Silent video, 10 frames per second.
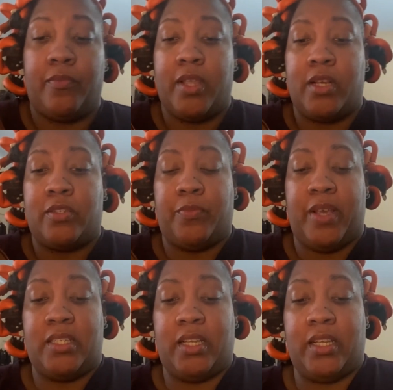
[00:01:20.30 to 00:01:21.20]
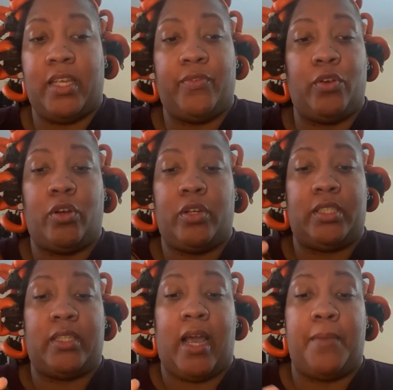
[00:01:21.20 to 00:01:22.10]
So basically, if you don't know, this is
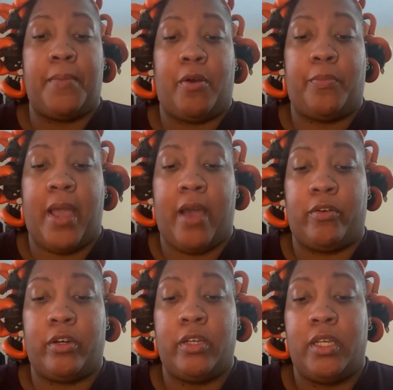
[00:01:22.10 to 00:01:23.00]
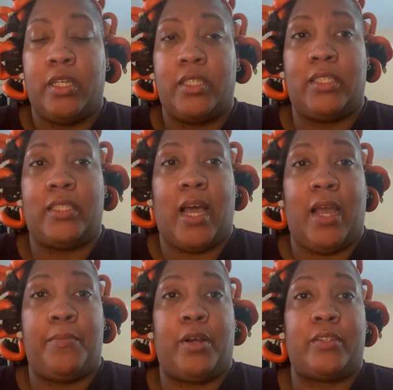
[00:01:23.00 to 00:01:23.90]
eyebrow powder. This is an
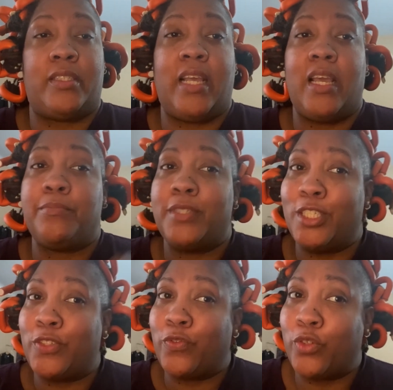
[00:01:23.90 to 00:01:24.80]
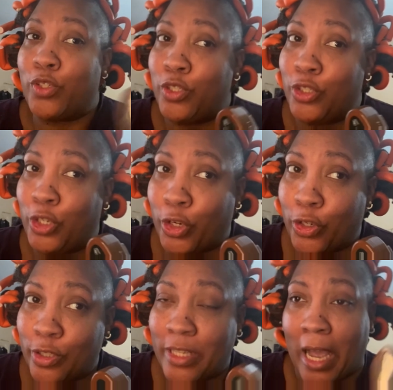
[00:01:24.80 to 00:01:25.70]
eyebrow stamp. This is for these
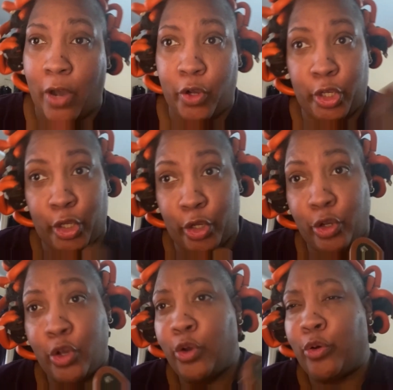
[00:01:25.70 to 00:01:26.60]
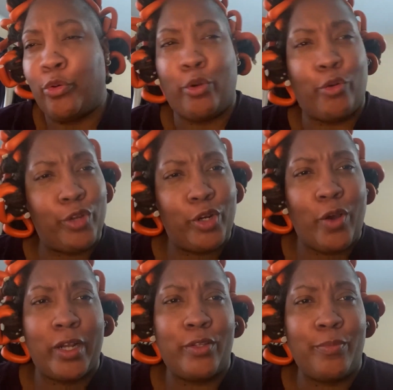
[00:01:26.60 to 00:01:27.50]
girls out here who don't really know how to
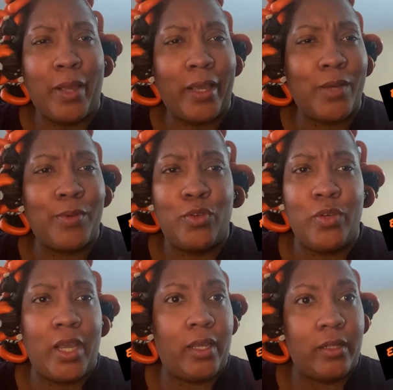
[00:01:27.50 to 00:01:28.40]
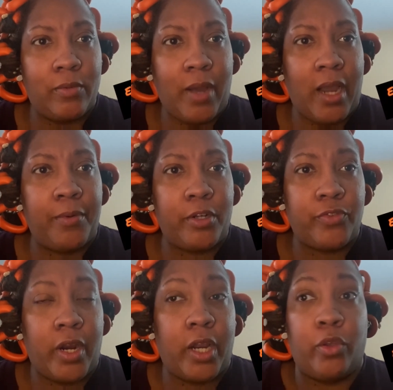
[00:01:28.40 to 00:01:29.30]
do makeup and you can't get them eyebrows right
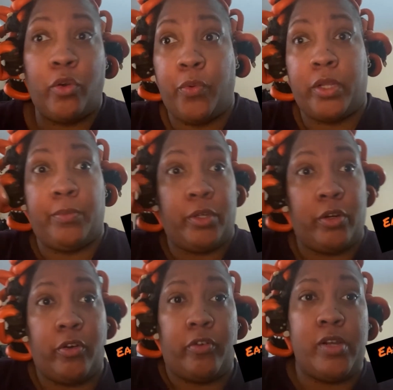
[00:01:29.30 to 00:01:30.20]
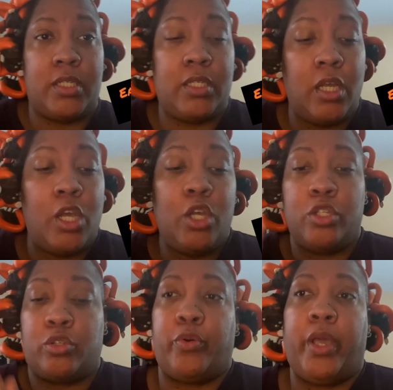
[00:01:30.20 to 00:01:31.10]
and you don't want them looking all crazy.
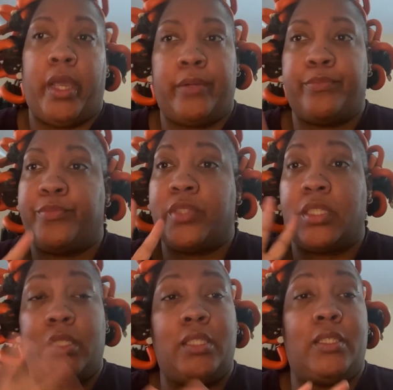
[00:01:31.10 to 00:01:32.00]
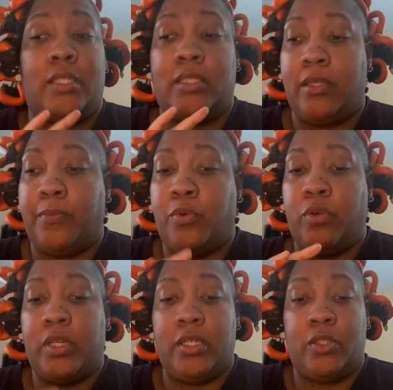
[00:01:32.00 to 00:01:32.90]
So, hey, this is a simple and
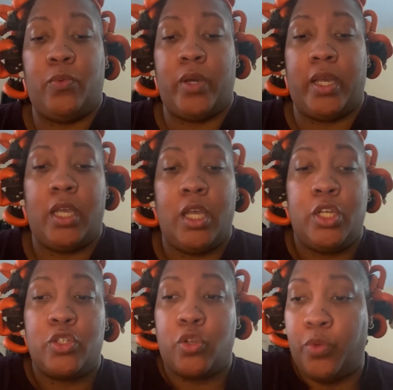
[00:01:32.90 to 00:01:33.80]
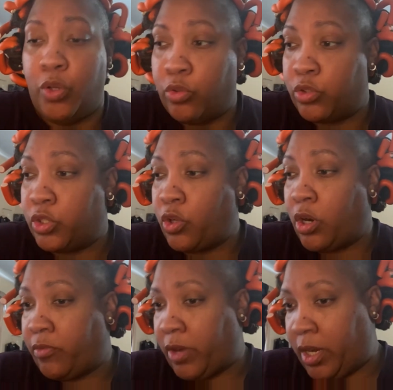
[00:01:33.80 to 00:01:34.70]
easy way. So we're going to start
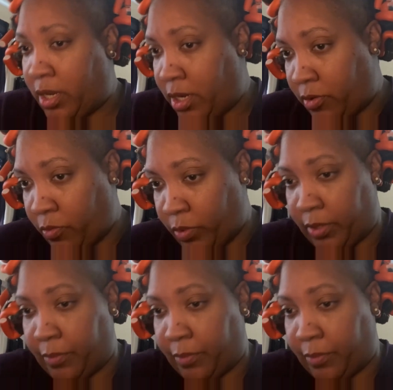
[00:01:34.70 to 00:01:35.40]
right here with,